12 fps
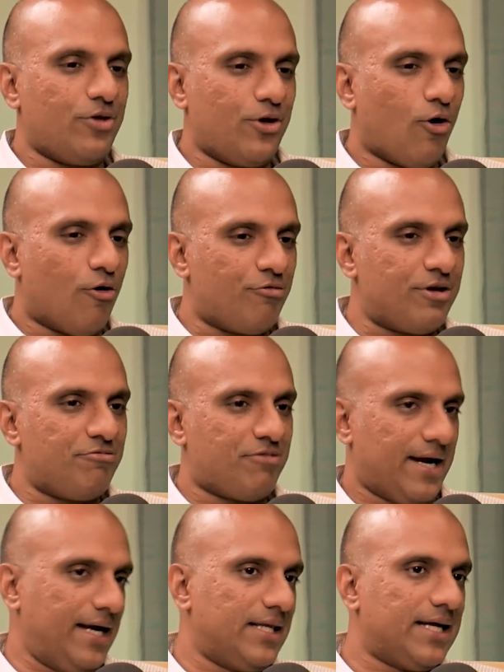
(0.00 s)
we often
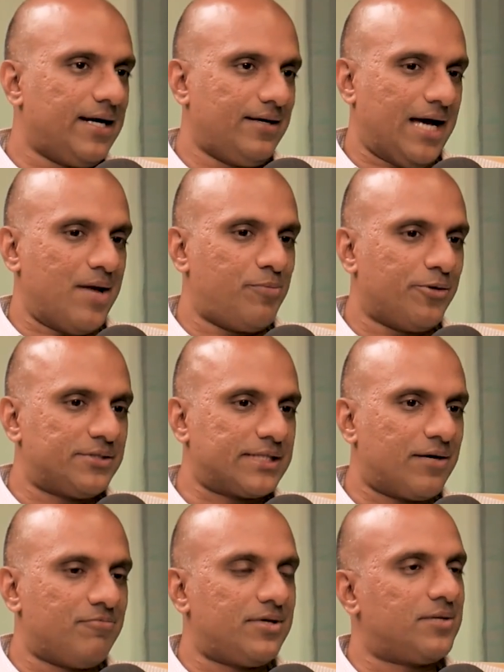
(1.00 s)
find that
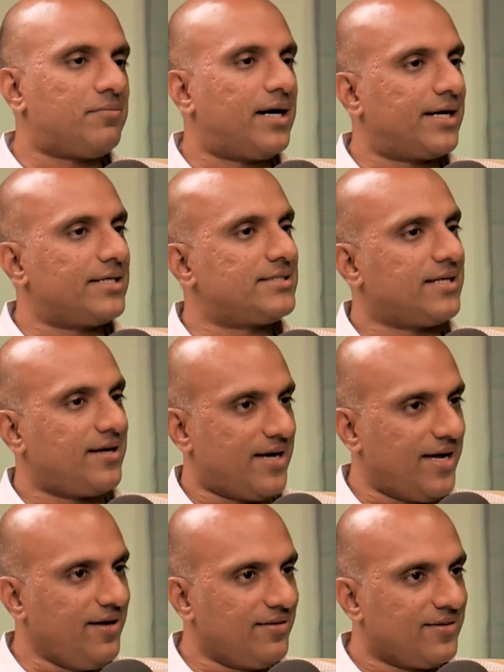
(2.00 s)
IPOs come when the markets are
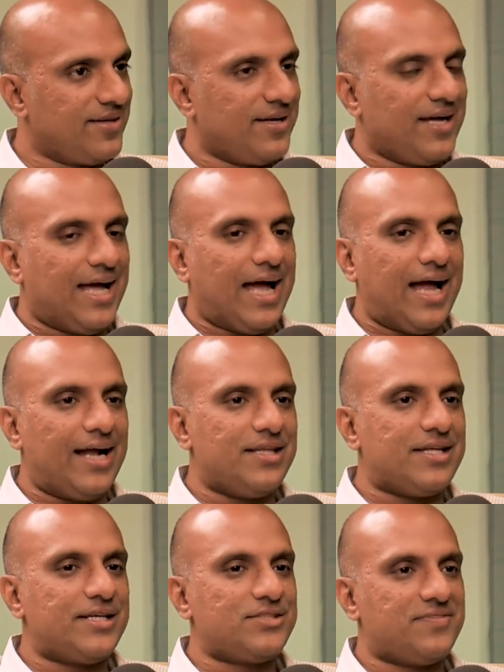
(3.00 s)
high.
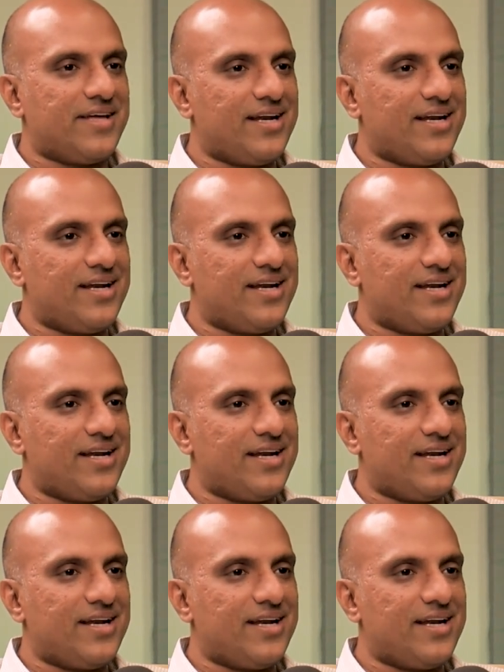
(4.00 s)
And there is